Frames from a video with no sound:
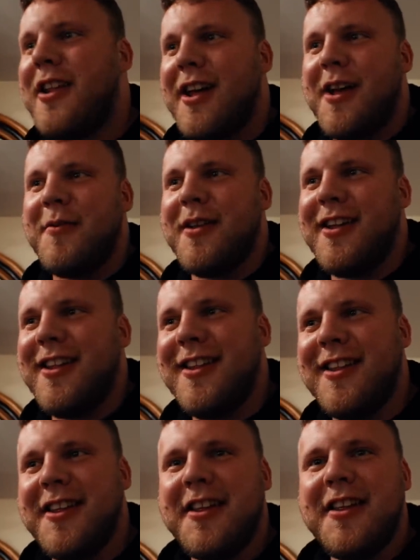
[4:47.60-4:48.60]
I'm really happy, yeah.
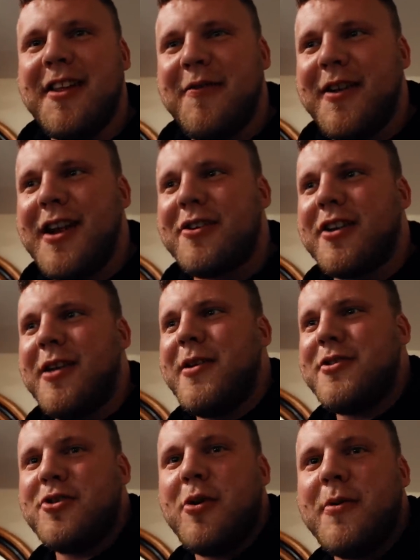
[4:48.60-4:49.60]
I think I could get
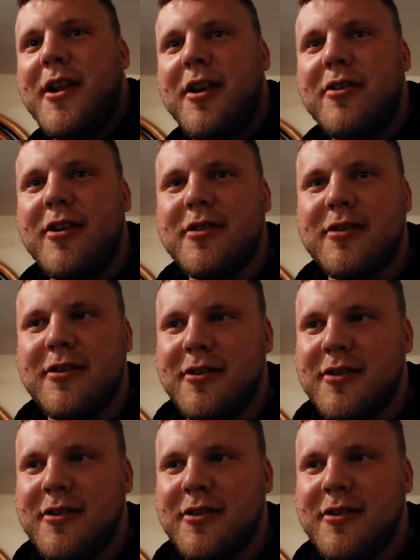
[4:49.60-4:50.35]
me a job in a hairdresser.